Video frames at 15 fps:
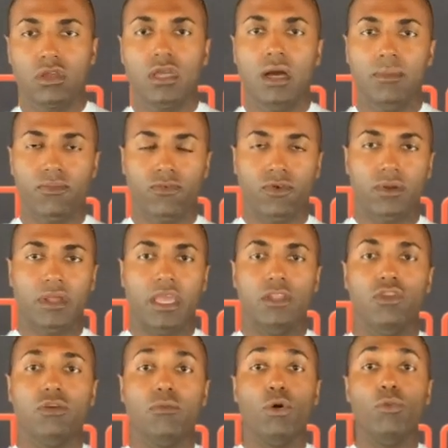comfort
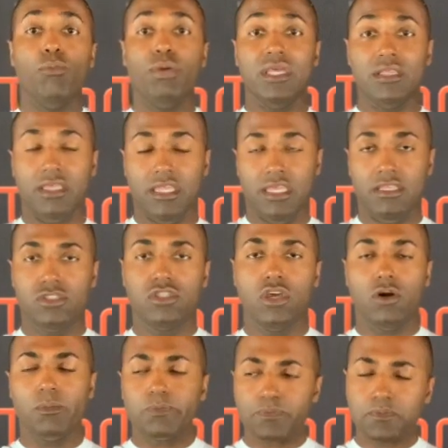and your mobility.
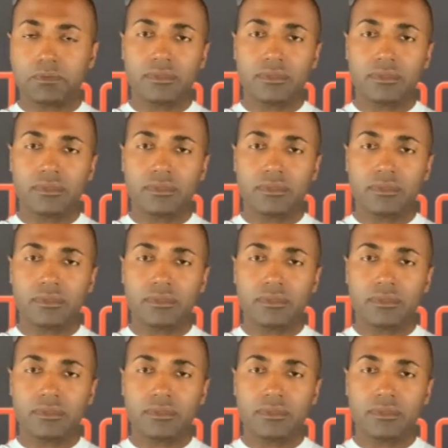So